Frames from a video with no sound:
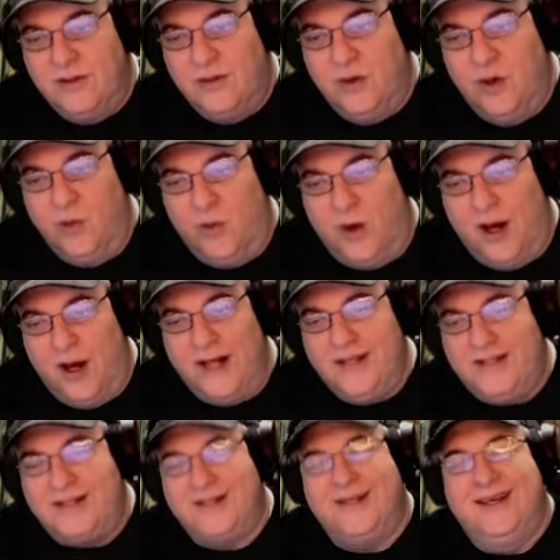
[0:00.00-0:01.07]
Who
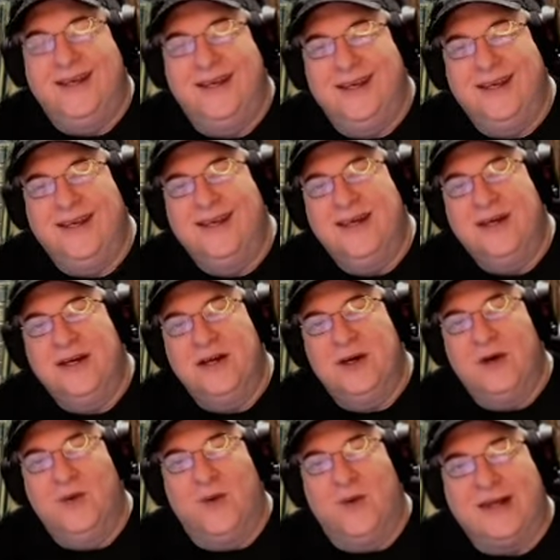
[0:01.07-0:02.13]
wants
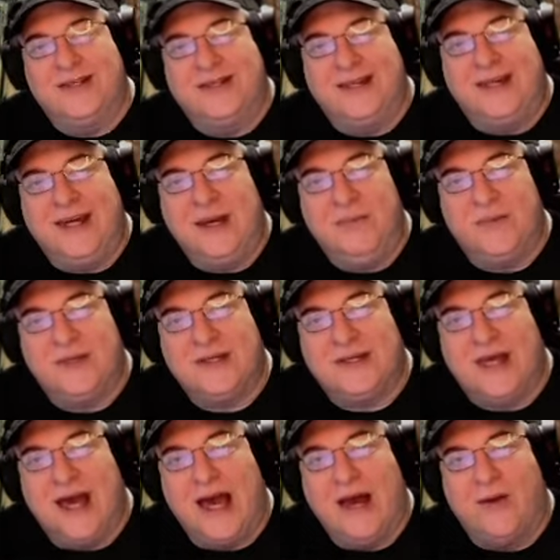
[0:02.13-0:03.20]
who wants to keep this
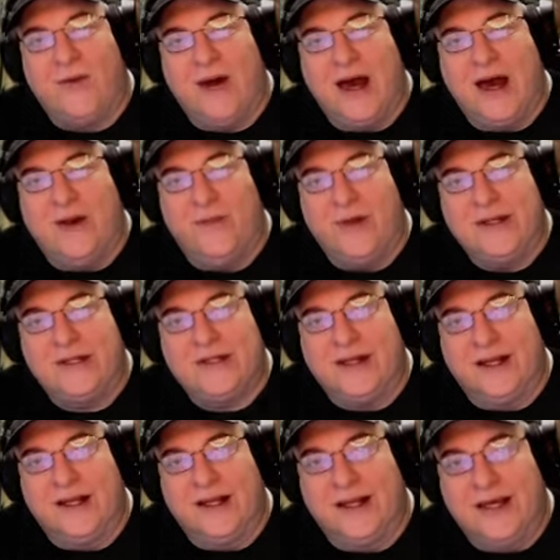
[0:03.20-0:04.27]
guy around when
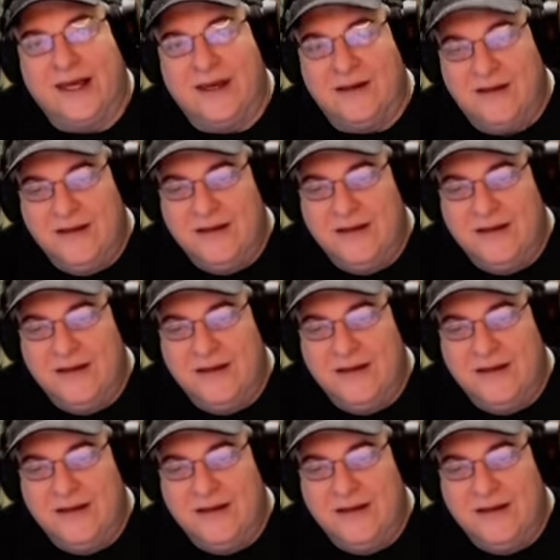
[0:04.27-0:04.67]
suddenly